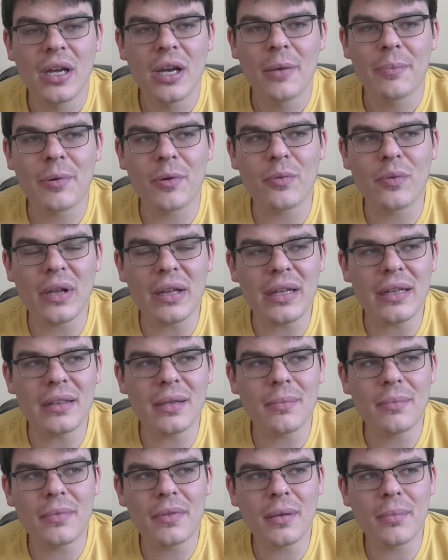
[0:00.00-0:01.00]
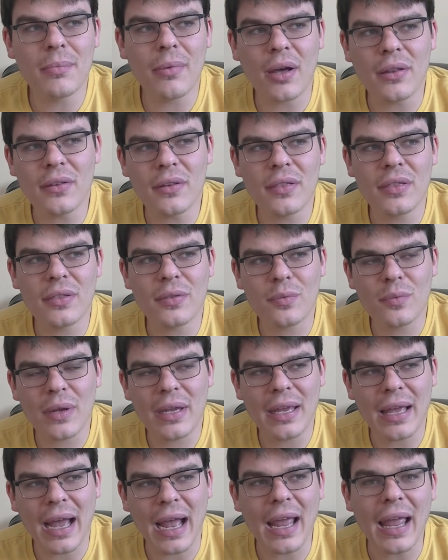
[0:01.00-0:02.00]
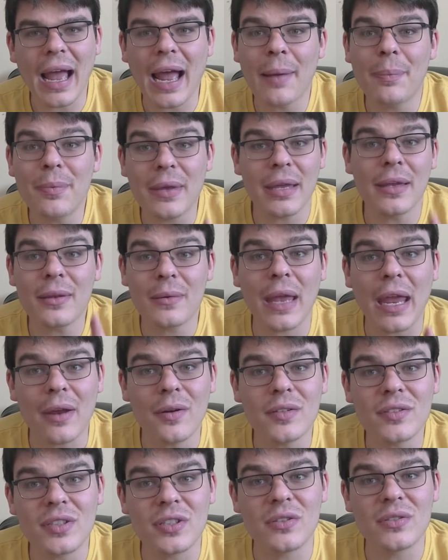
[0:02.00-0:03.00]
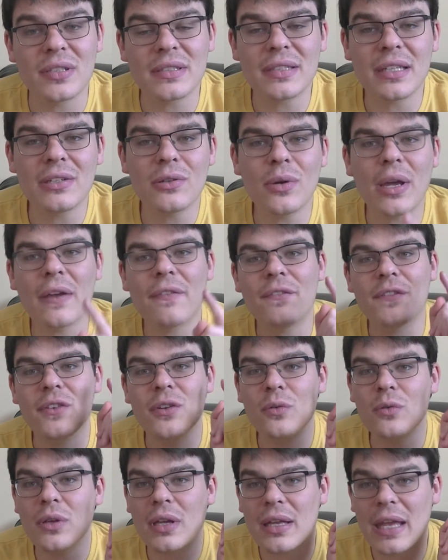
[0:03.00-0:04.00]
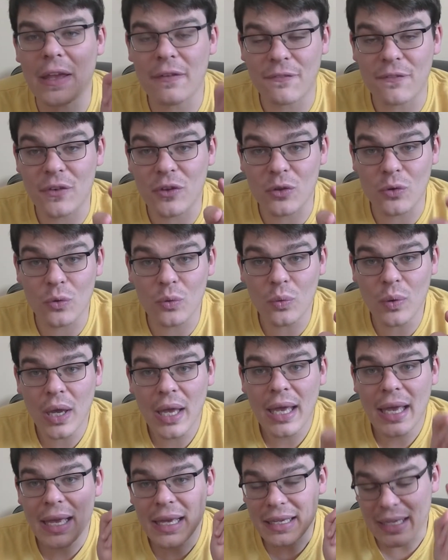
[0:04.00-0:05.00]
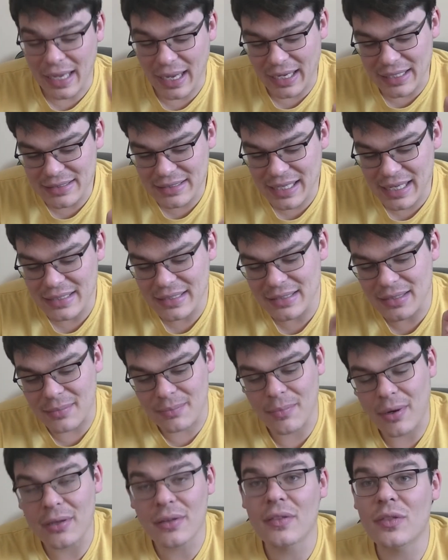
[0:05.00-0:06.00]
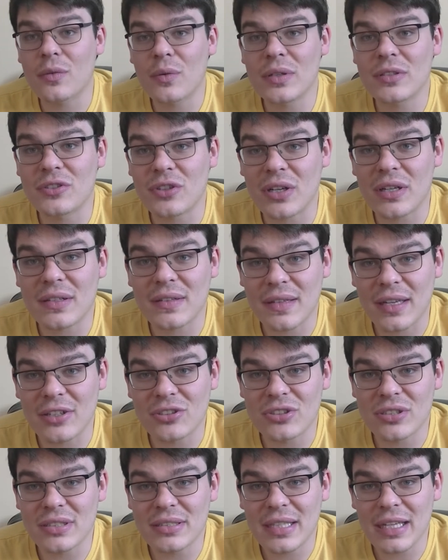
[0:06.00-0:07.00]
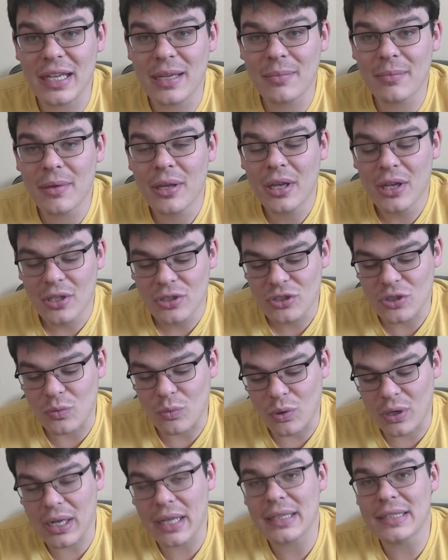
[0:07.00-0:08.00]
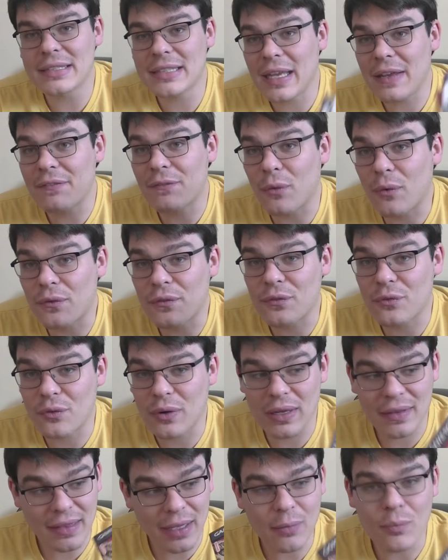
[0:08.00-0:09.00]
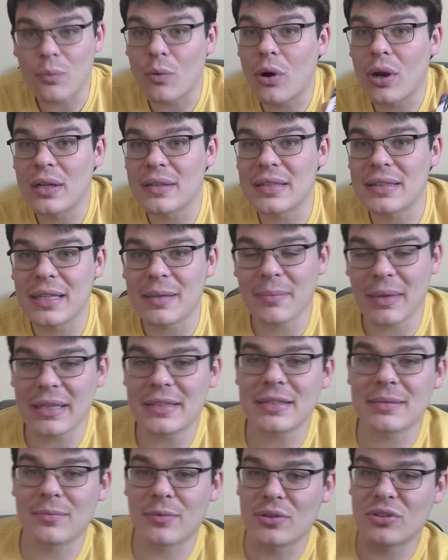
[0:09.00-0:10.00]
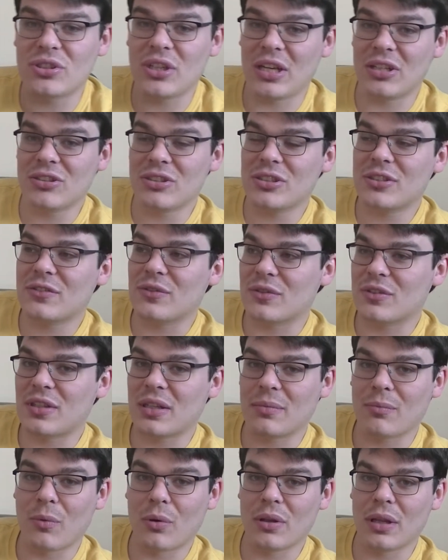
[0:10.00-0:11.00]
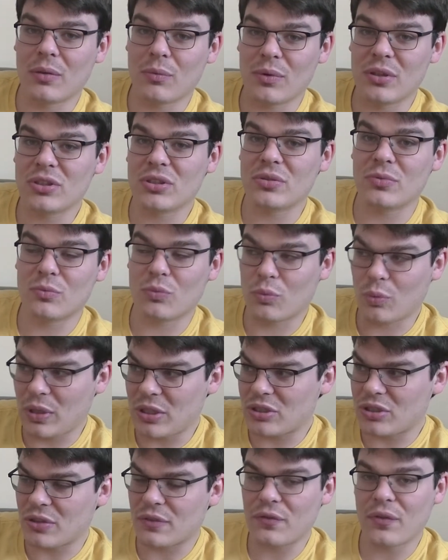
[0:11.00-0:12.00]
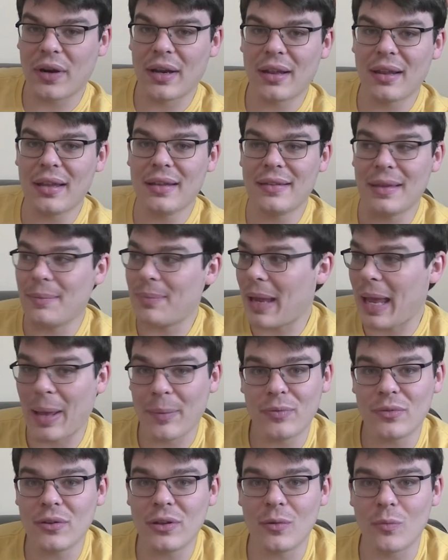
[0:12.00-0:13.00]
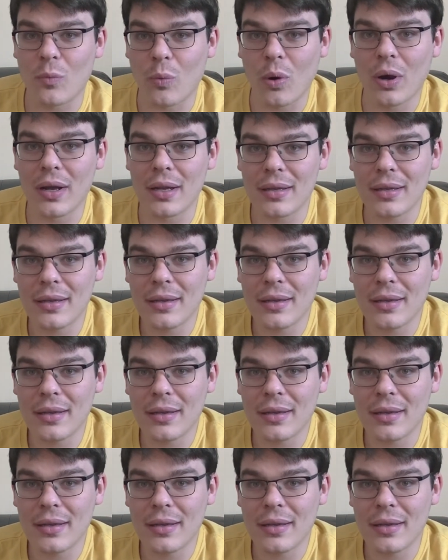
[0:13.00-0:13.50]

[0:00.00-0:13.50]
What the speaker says: but really the Mother 3, I can guarantee you, Nintendo, if you contacted the Mother 3 translation team to work on this game for free, they would, to like make some more changes so it's like more like region friendly. They absolutely would.